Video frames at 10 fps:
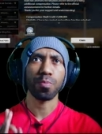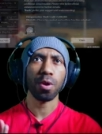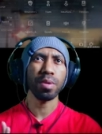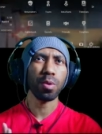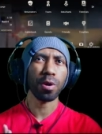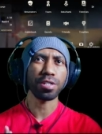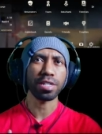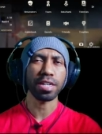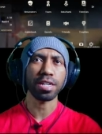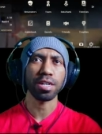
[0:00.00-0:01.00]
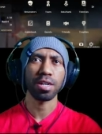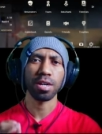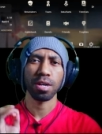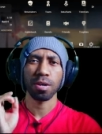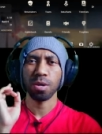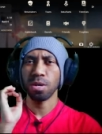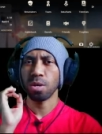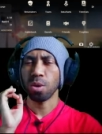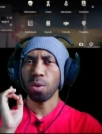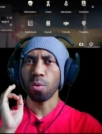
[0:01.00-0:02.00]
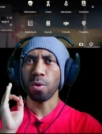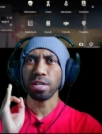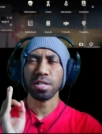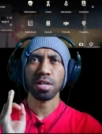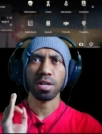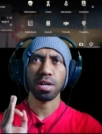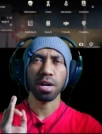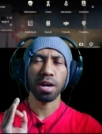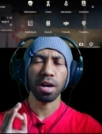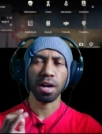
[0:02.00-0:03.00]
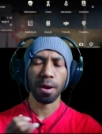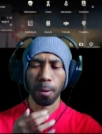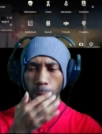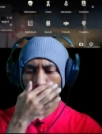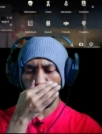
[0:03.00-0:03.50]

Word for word: probably wondering, why, uh,